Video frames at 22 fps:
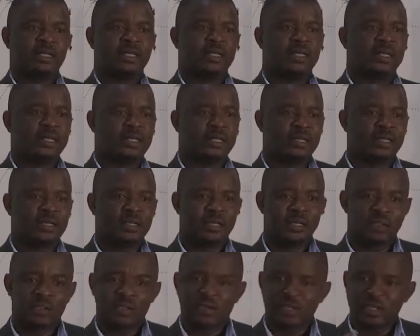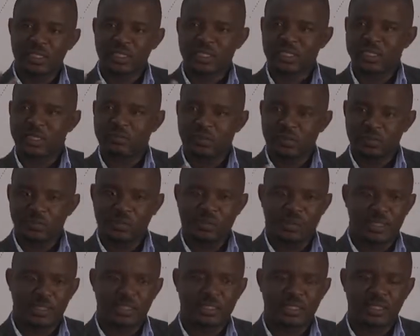and they had already come up
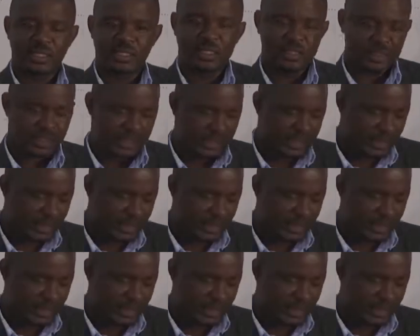with this, and